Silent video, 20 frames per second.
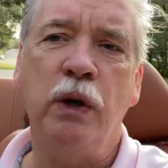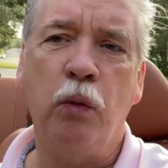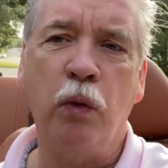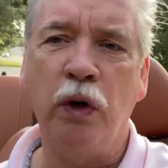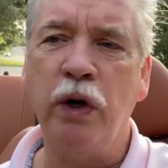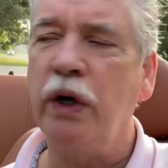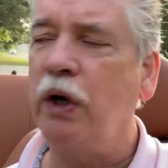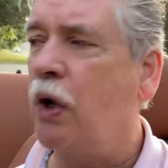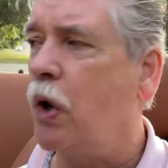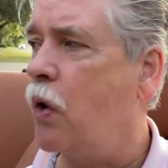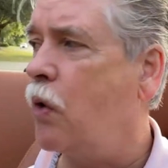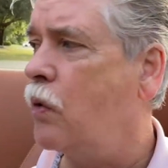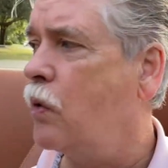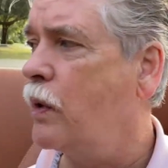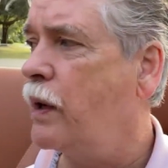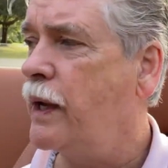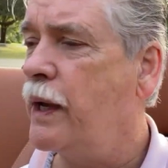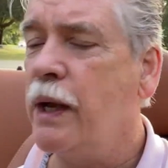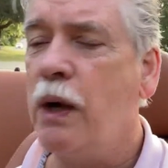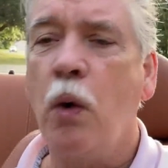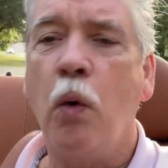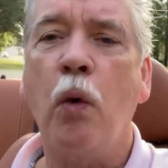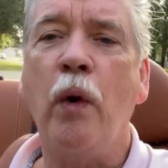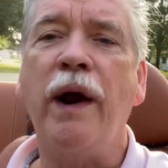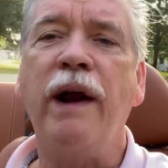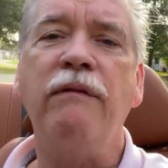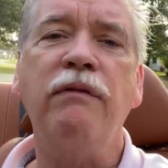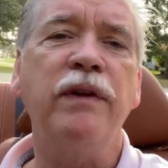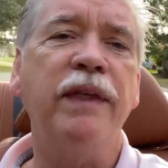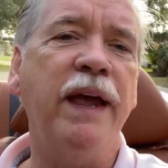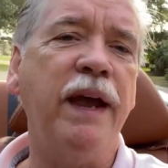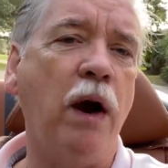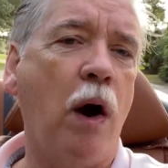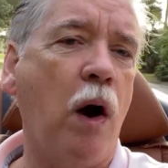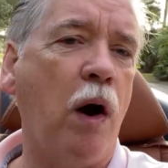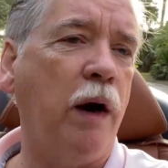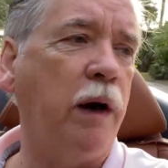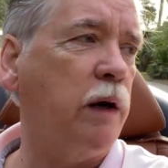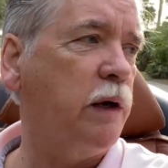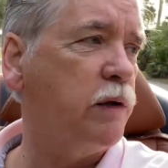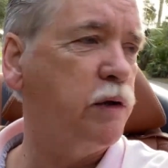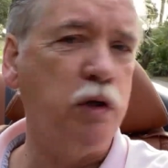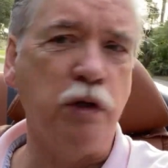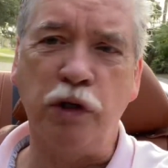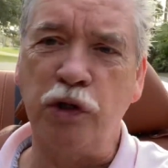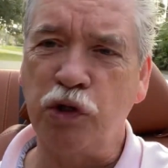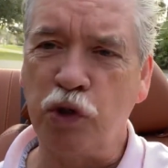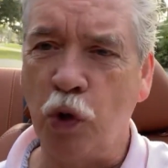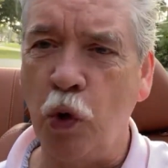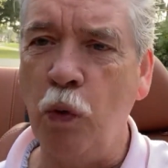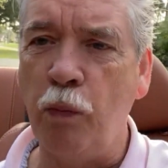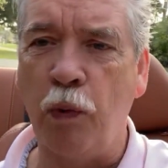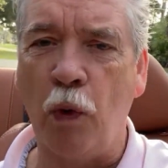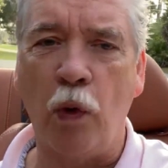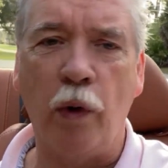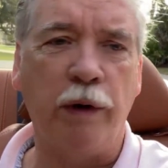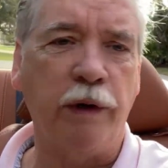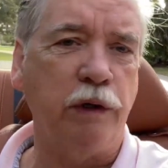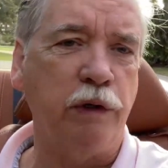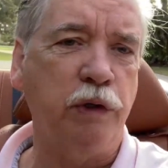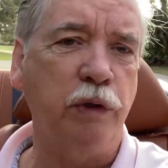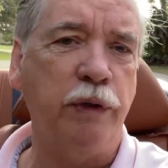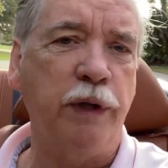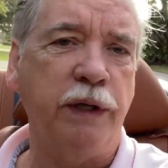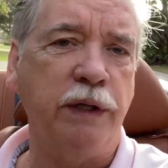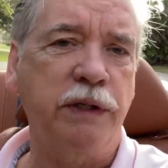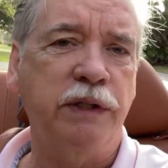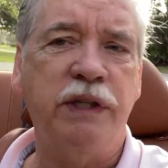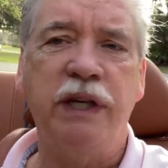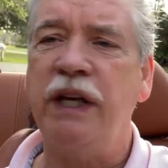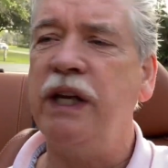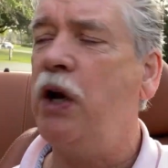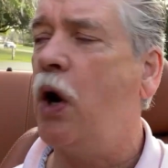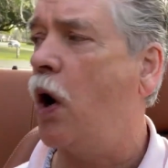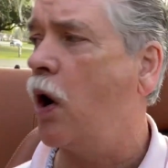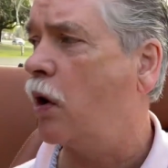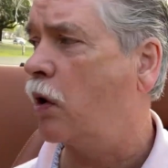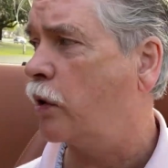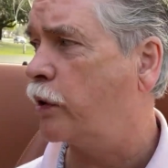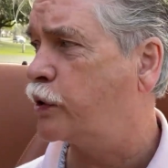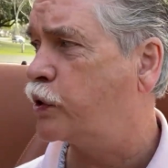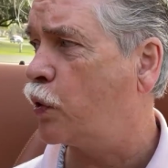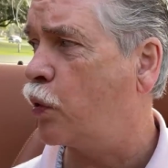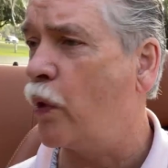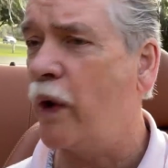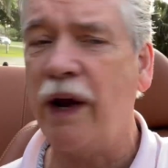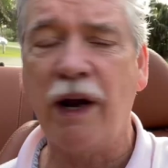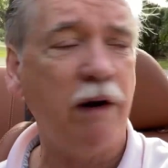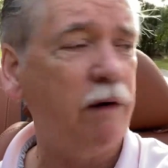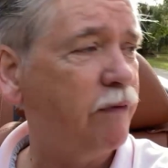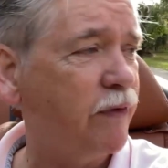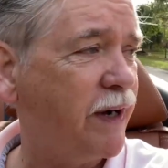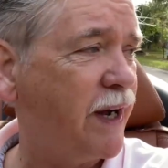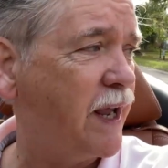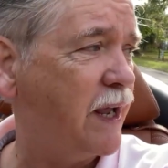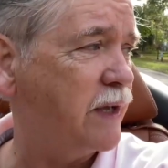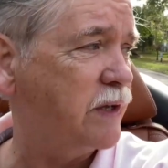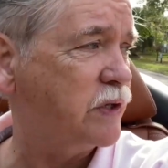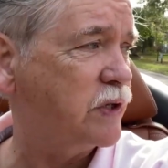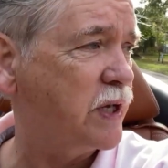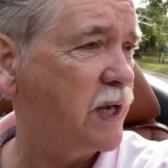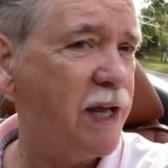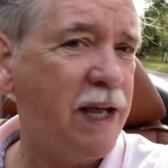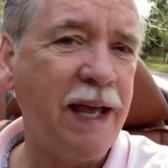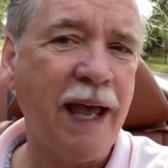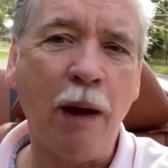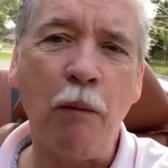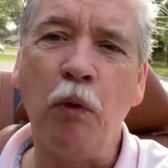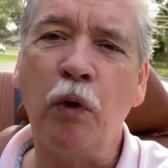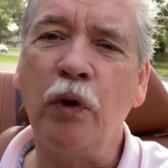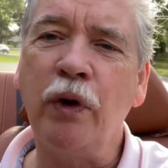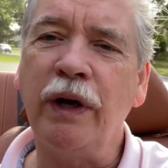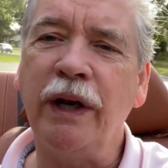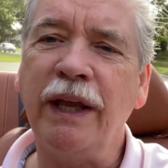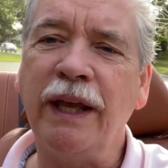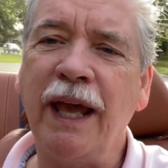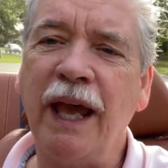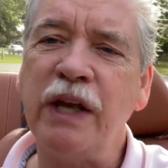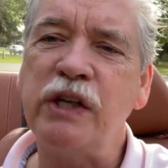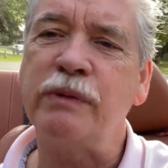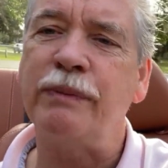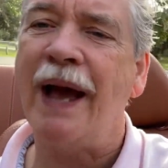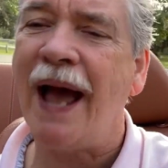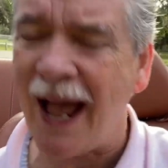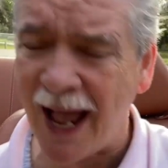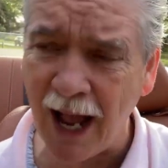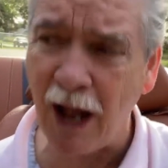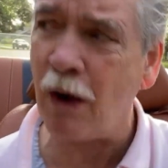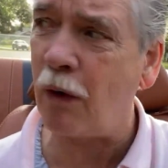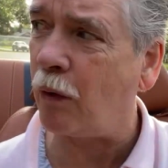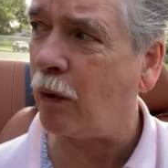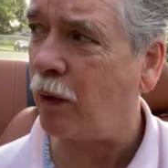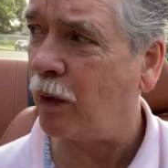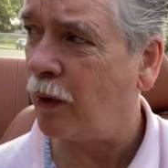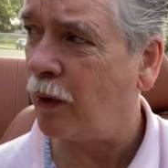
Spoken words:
We're going to go wherever they are, to the school board or to the city hall or to wherever it is, and we're going to engage them. How?